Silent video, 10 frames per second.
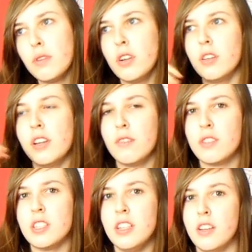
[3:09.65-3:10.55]
were like
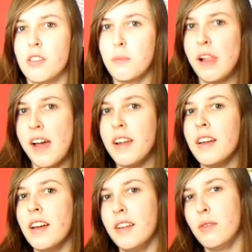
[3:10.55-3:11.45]
residing on the
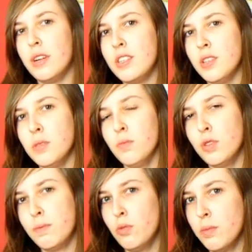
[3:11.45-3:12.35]
planet, and the racism
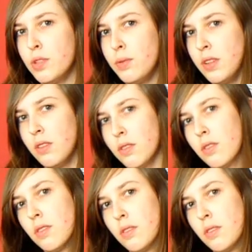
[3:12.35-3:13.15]
was more between